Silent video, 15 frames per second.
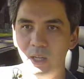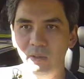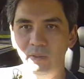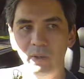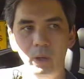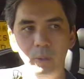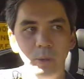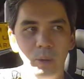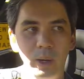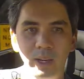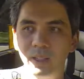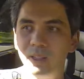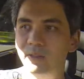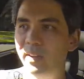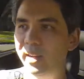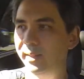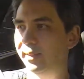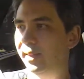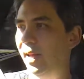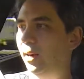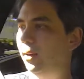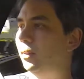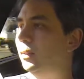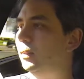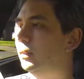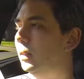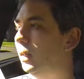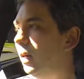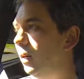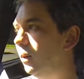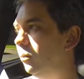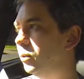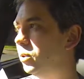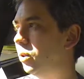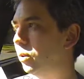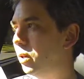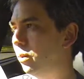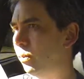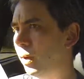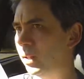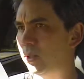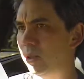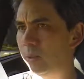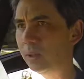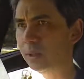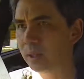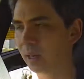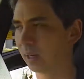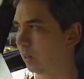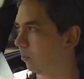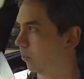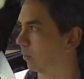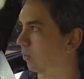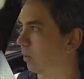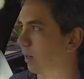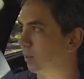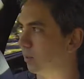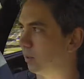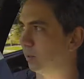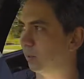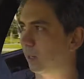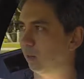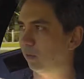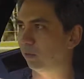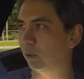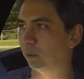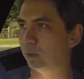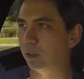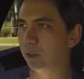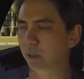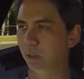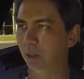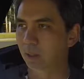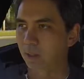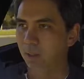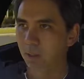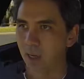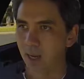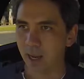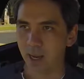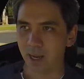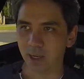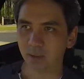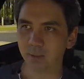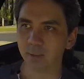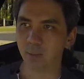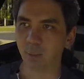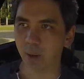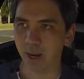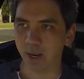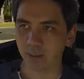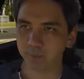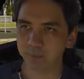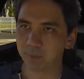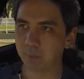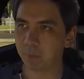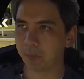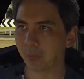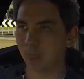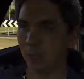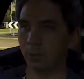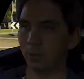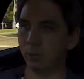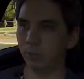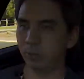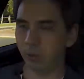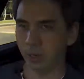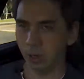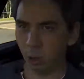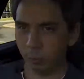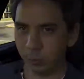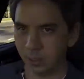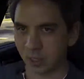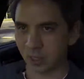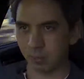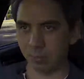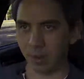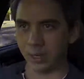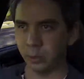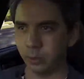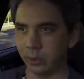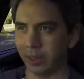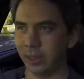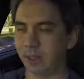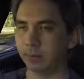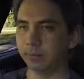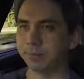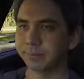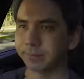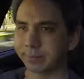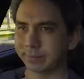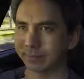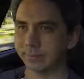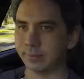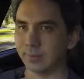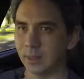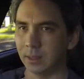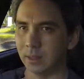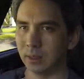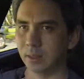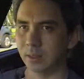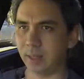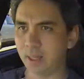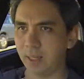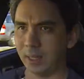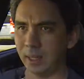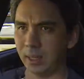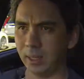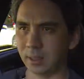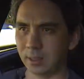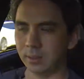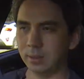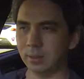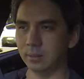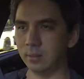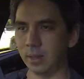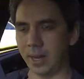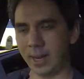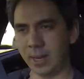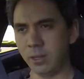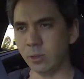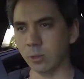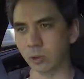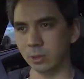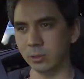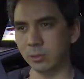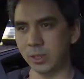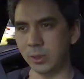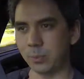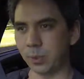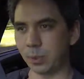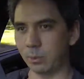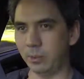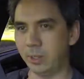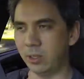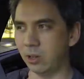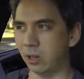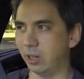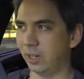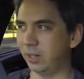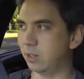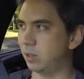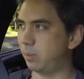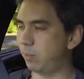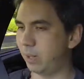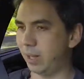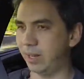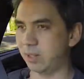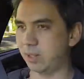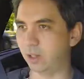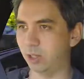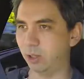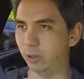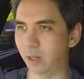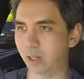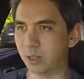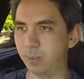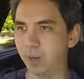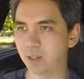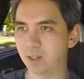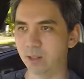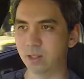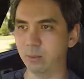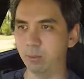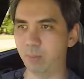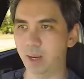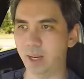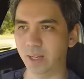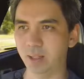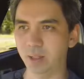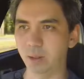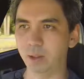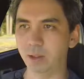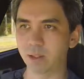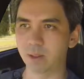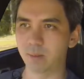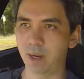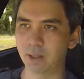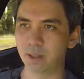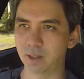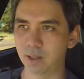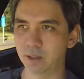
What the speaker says: fob to activate that, which I'll come back to in a second with regards to the key fob too. But when opening it manually, the handle is probably not in this place that you expect it to be. You'd expect it to